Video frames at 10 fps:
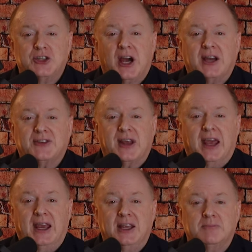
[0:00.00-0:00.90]
just
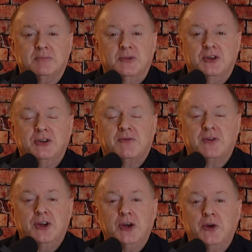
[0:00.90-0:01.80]
a
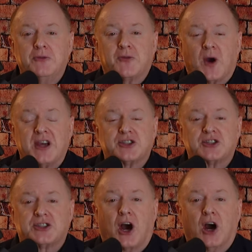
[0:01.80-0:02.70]
new fresh
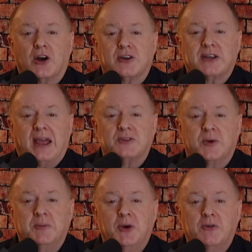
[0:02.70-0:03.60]
start as
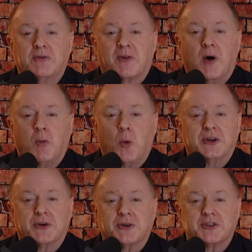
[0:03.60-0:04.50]
we move from
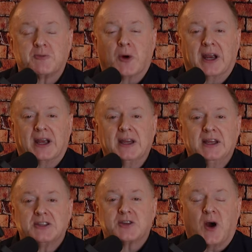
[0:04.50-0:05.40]
winter to spring.
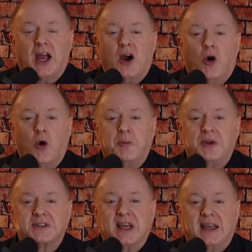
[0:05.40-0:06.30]
So I hope
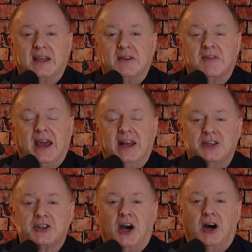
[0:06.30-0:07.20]
you're taking
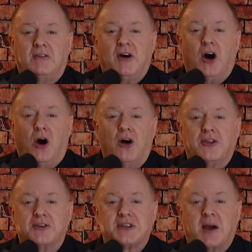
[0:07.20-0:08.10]
advantage of
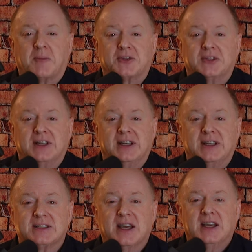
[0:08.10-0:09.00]
all those
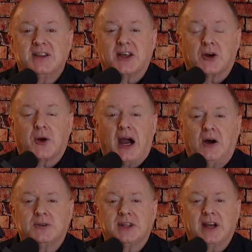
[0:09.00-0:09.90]
opportunities that are
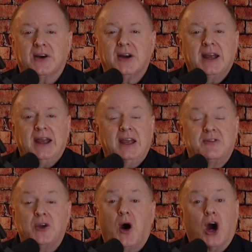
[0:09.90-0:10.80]
out there.
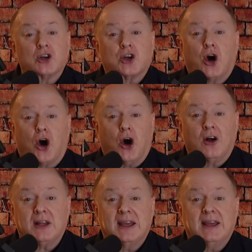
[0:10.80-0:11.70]
If you aren't
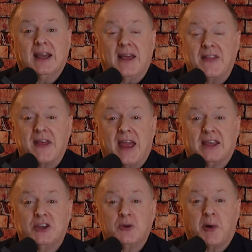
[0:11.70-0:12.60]
calling and
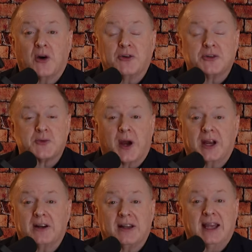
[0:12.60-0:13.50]
thanking your partners
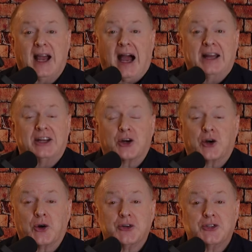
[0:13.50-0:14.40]
regularly, I'd
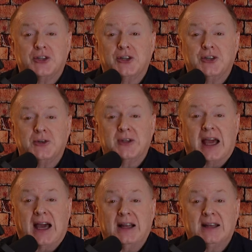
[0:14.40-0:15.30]
encourage you to do
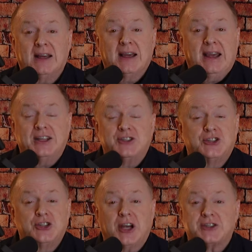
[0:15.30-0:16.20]
that.
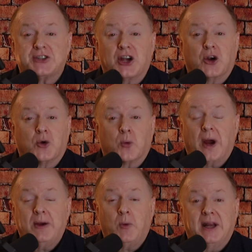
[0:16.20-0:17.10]
It's just a
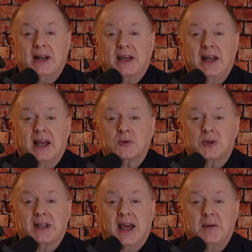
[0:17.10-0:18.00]
great way to connect
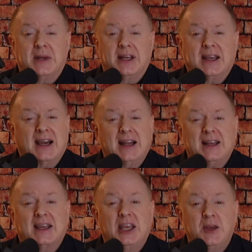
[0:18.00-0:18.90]
with them, and it kind
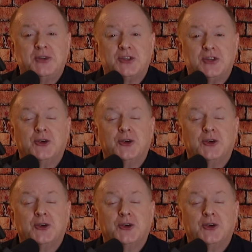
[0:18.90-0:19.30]
of keeps